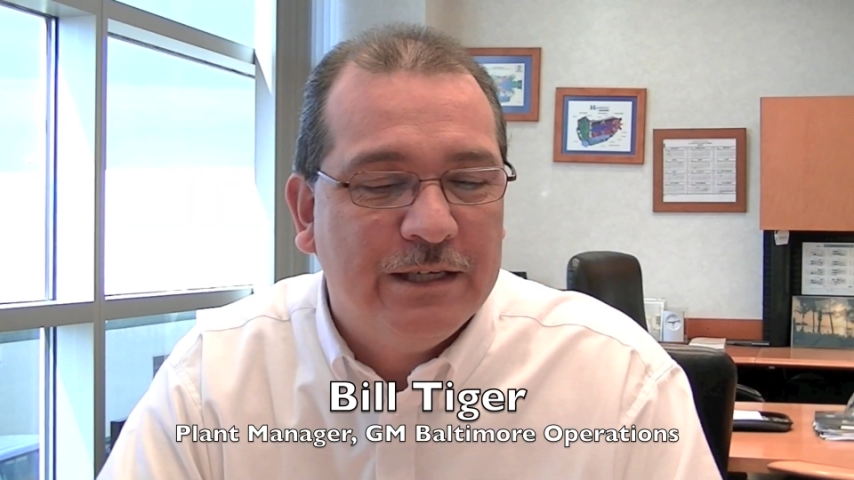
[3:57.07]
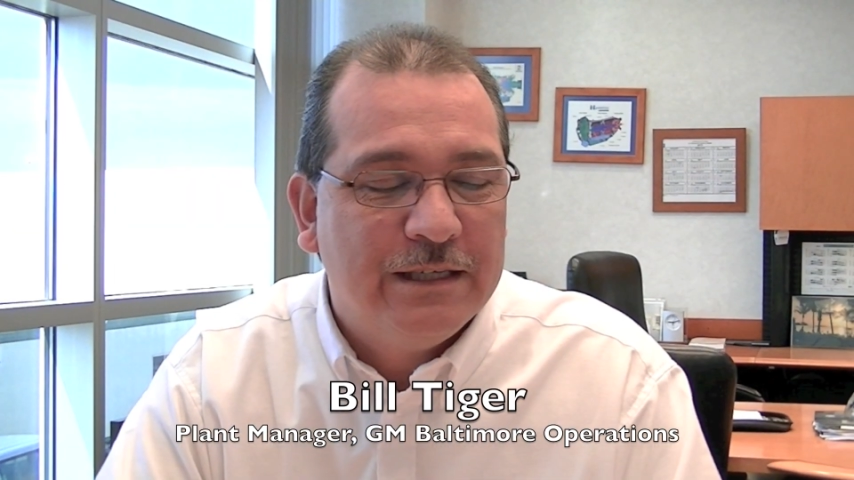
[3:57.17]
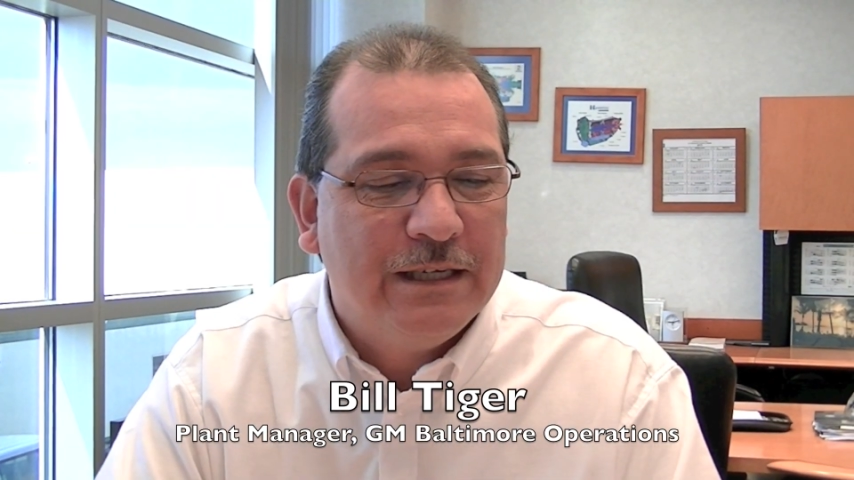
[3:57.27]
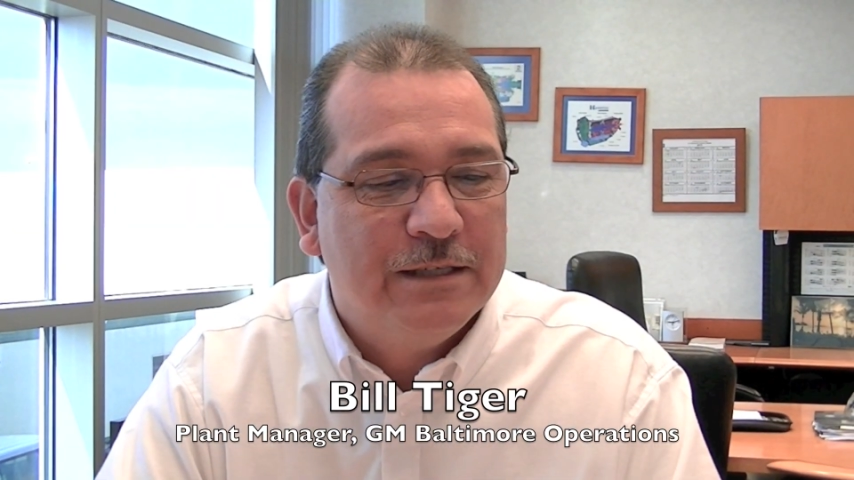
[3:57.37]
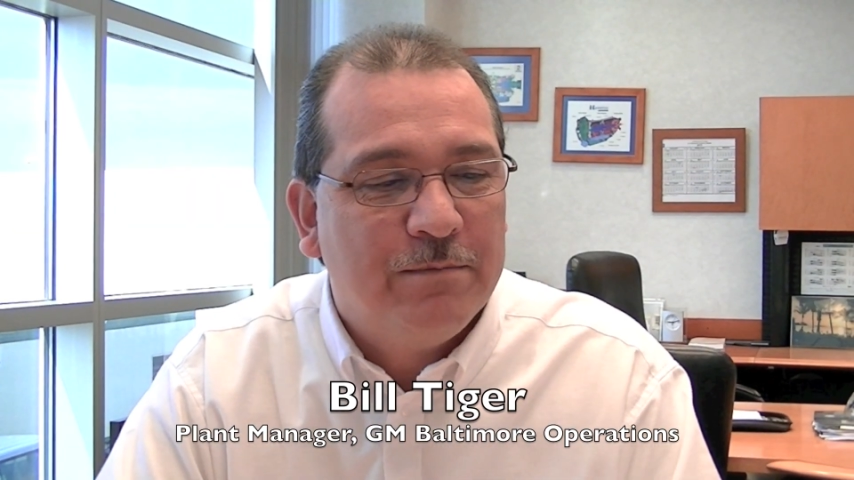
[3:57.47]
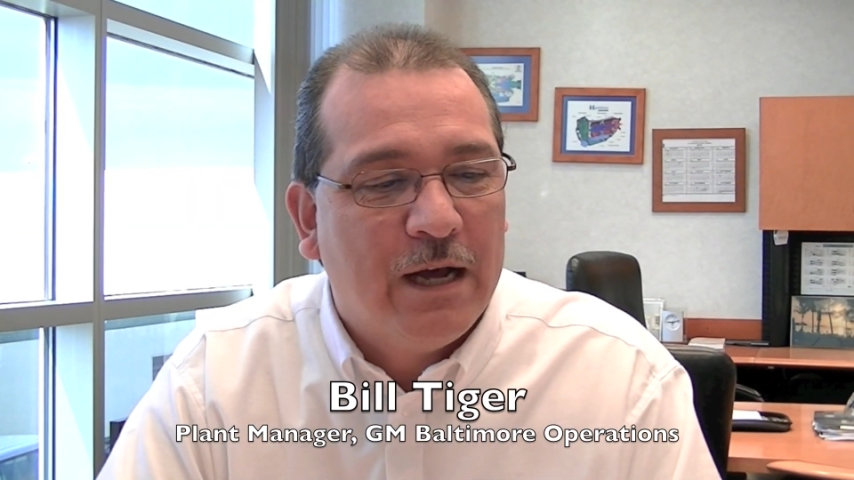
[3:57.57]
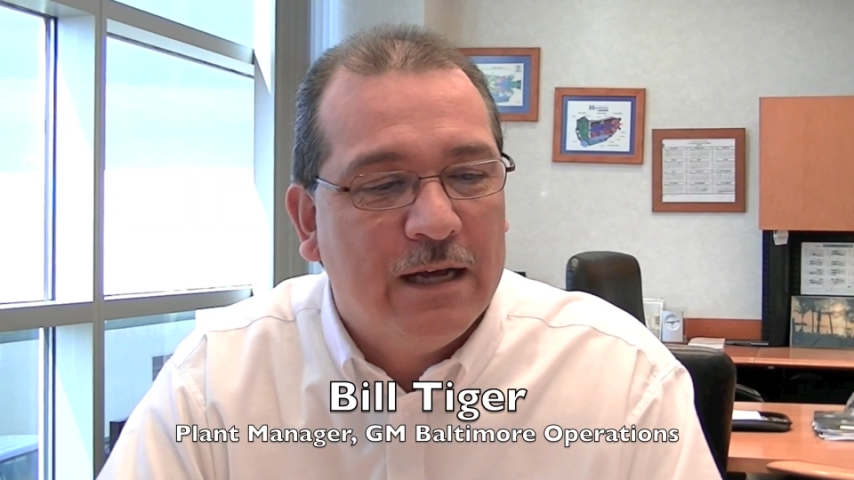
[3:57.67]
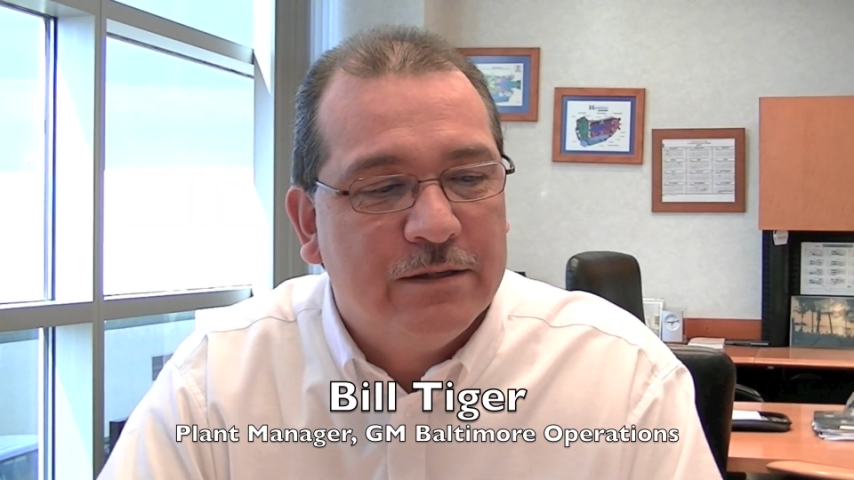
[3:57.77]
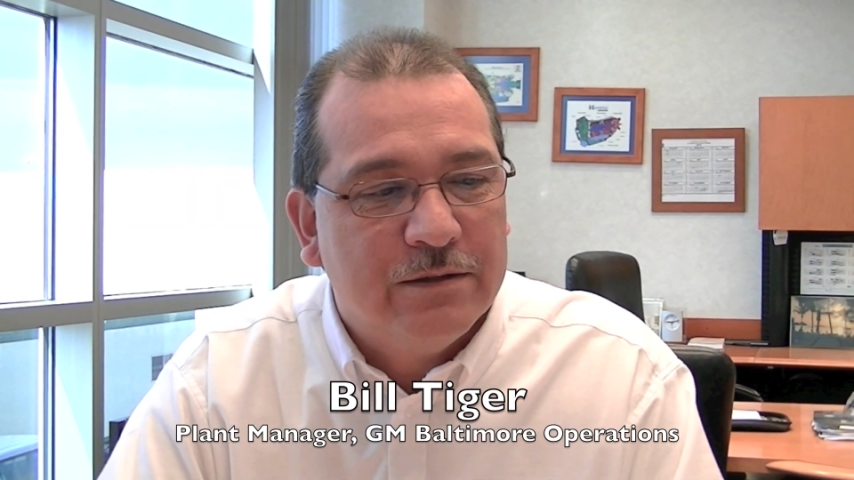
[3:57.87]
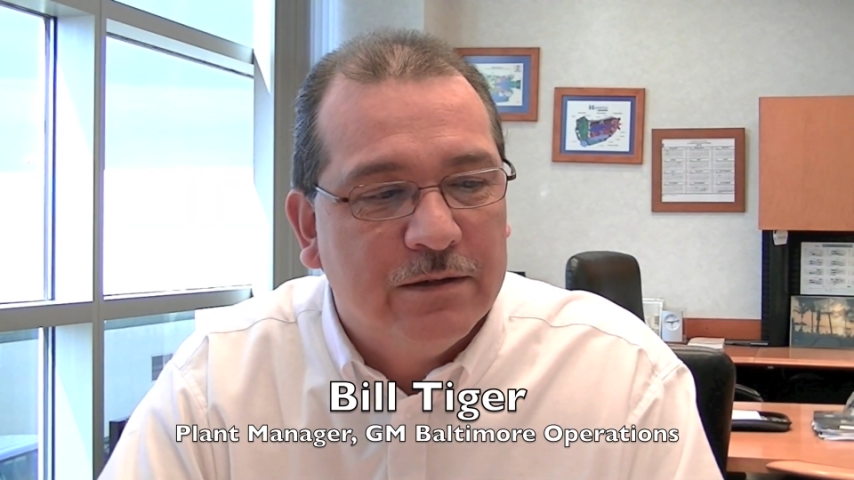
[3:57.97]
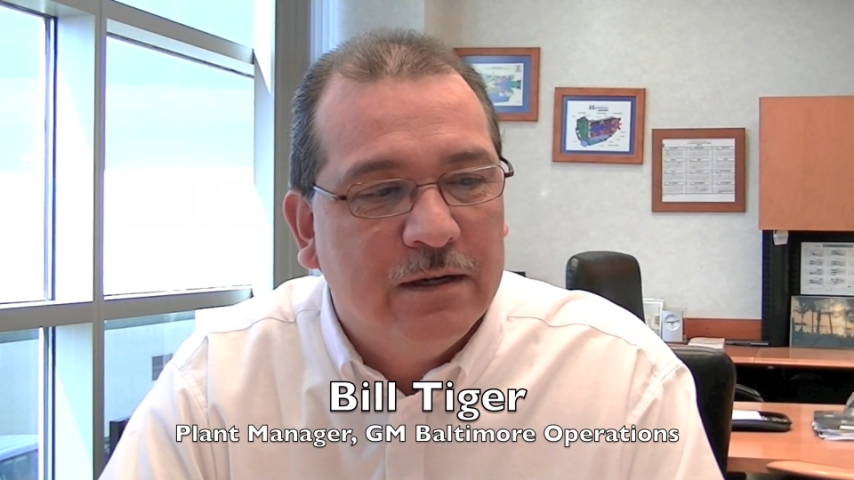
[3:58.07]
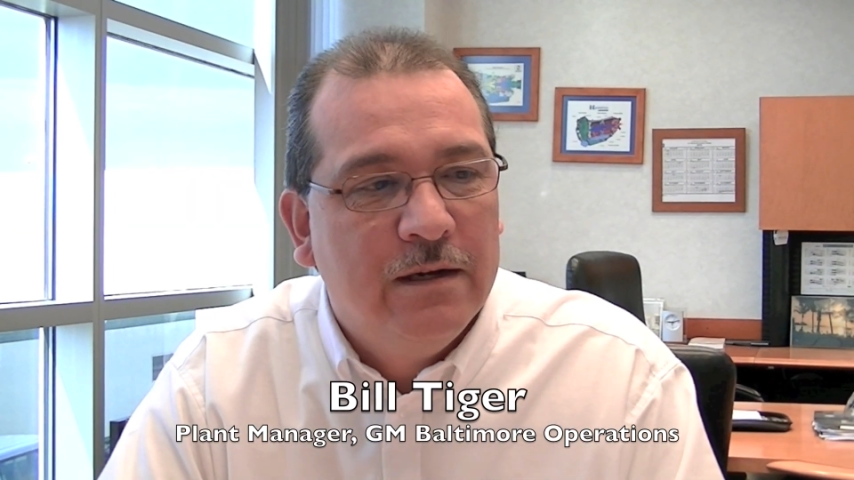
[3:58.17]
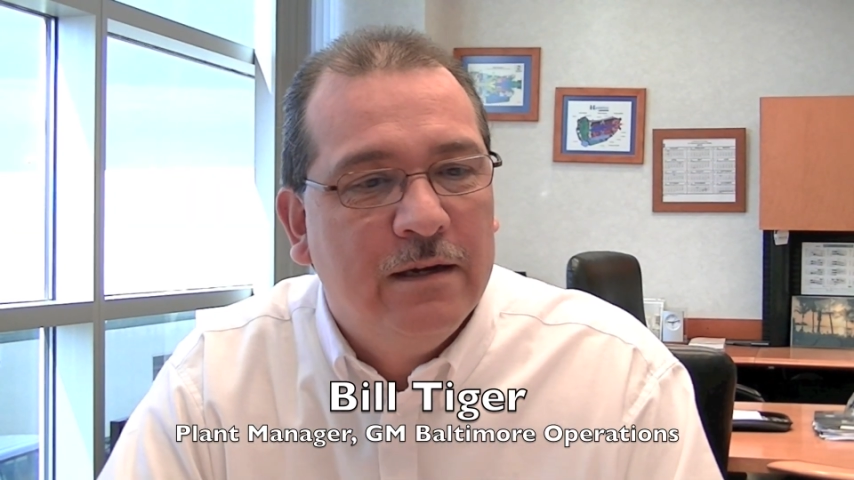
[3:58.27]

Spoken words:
is a sponsor